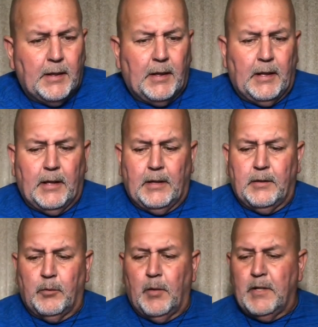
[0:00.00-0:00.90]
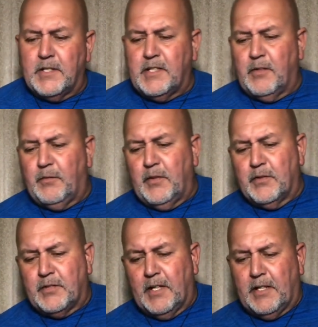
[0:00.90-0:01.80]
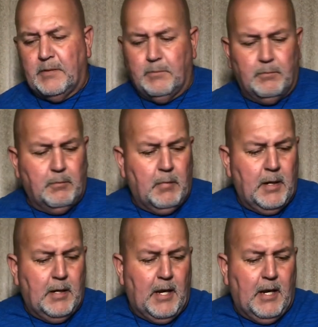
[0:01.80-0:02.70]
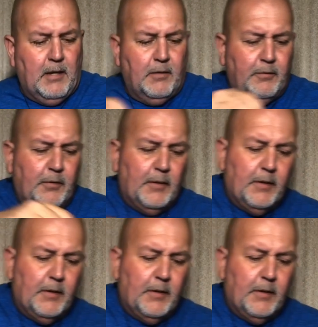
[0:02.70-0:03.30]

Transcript: And the way this thing feels like it, we might have